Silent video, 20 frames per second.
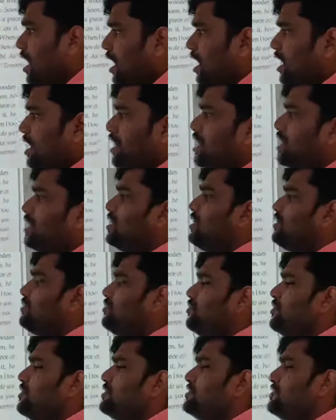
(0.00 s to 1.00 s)
A
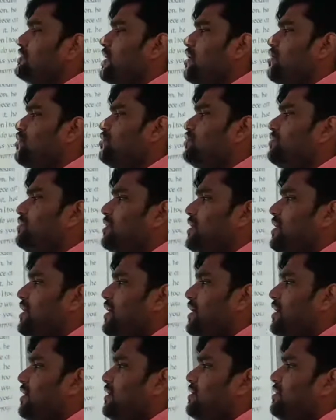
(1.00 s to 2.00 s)
guttural sound
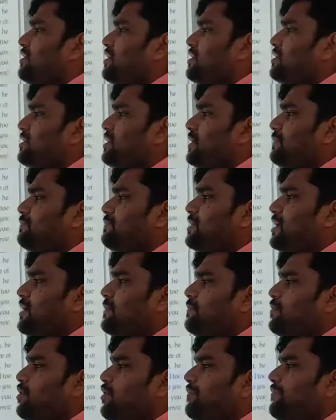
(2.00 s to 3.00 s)
and the
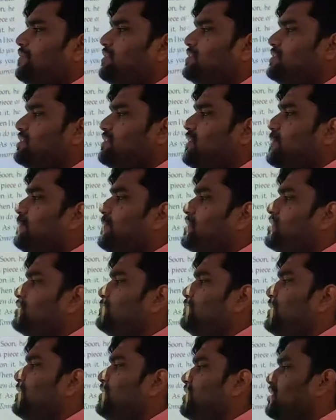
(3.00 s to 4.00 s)
tip-tap of his
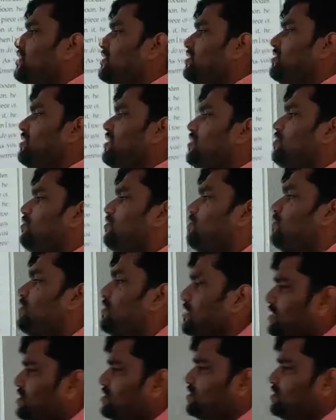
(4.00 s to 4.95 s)
slippers beating the narrow wooden